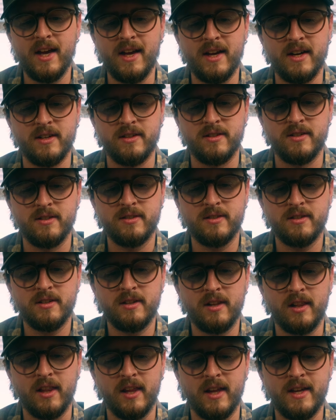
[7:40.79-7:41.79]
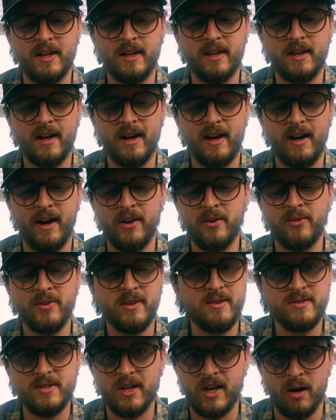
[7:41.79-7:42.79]
And like, I
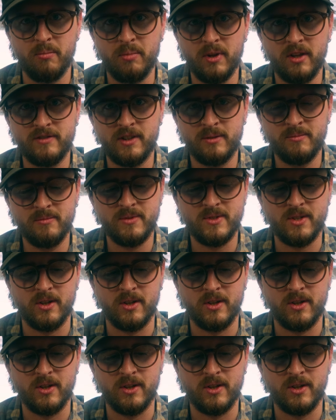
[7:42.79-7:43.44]
only use a couple of them.